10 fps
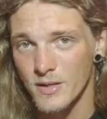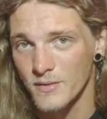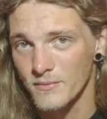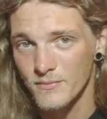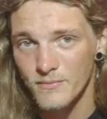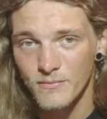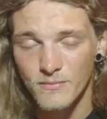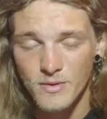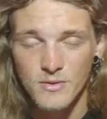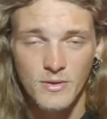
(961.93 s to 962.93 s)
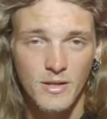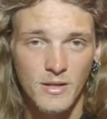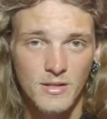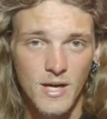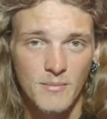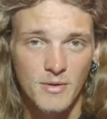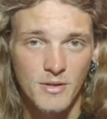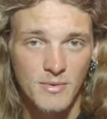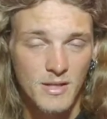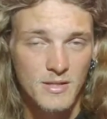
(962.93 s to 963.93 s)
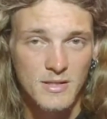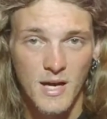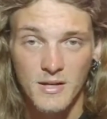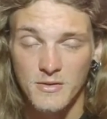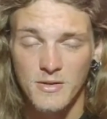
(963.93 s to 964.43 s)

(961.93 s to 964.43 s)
but majority of the time they're going to be inside,